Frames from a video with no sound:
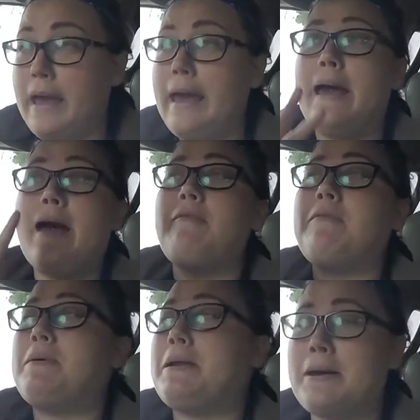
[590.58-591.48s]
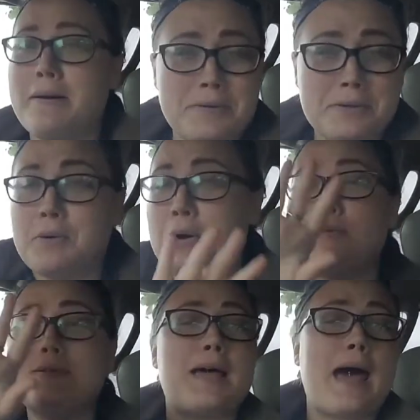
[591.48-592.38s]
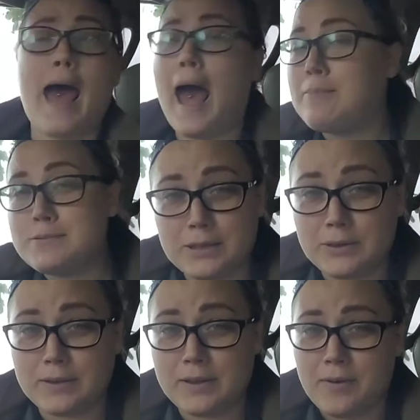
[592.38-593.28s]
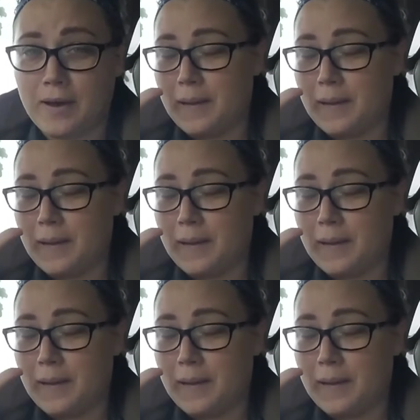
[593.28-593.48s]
Everybody else in the world is absolutely fine.